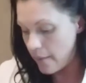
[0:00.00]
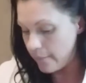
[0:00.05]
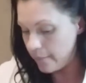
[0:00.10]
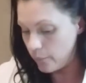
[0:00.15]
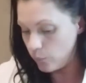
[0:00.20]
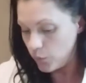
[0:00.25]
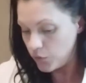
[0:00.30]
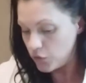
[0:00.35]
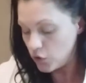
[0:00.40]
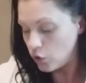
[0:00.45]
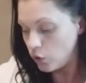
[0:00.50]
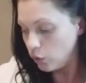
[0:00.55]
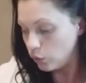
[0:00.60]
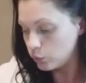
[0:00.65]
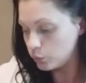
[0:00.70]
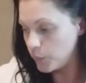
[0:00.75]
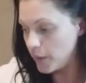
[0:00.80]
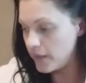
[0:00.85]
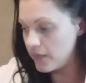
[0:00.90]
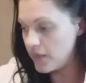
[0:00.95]
with the
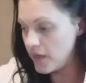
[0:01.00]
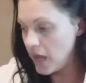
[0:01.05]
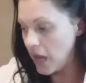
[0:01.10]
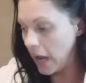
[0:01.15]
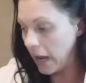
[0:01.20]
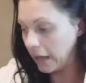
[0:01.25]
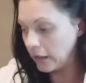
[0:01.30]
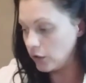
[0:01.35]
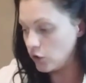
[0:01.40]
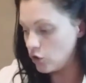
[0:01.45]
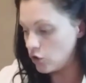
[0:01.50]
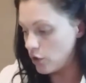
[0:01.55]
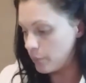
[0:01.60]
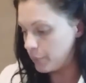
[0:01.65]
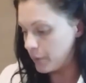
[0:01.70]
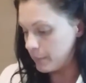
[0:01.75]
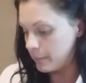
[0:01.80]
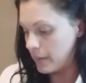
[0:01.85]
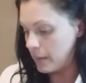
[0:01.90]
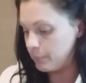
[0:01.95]
cold weather and, you know,
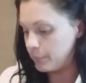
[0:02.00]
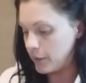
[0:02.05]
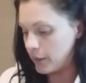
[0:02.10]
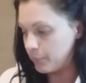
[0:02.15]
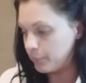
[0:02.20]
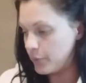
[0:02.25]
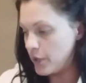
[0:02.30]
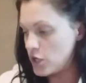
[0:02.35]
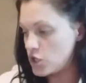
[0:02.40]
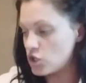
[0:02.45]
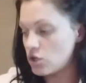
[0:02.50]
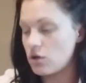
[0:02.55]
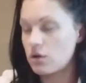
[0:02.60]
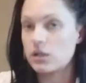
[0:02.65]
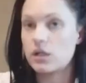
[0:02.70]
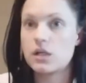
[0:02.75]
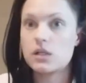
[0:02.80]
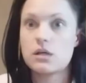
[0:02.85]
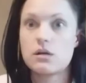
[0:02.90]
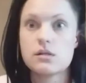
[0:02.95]
putting pressure
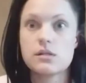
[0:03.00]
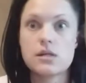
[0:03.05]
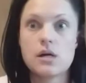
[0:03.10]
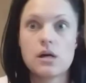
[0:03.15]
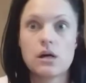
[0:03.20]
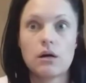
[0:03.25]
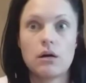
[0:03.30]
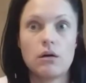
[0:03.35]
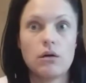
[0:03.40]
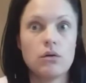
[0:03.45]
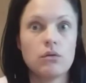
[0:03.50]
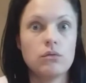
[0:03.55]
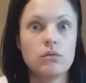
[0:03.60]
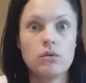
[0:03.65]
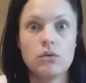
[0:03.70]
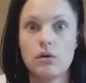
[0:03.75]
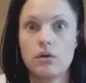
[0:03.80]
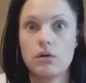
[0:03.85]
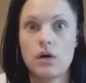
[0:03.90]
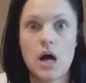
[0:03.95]
on it, I was like, oh
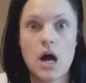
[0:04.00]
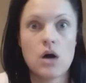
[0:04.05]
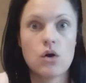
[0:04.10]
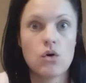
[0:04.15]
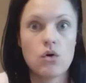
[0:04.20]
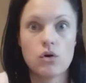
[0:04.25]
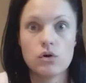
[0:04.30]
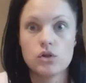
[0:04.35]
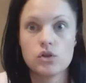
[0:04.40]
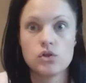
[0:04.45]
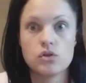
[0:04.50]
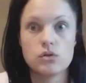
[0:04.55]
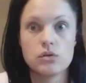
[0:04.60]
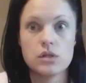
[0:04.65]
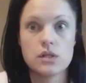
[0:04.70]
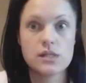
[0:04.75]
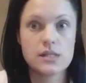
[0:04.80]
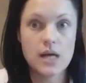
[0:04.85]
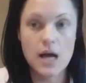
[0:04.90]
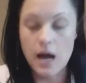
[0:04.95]
no, I can't do
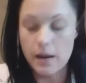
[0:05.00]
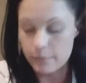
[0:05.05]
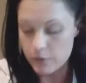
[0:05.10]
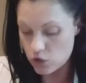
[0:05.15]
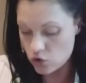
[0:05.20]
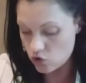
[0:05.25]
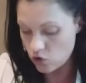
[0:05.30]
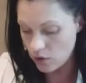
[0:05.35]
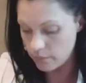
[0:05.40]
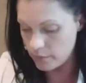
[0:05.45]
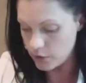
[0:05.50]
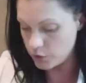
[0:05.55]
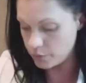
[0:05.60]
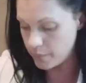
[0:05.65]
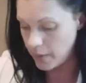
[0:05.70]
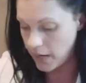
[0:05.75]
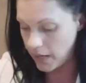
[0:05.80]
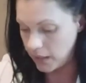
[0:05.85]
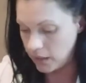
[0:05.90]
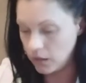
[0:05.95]
this. I'm in so much
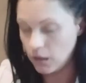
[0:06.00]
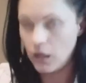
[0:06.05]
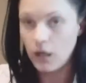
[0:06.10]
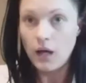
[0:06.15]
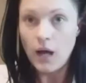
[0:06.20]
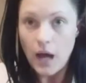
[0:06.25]
pain.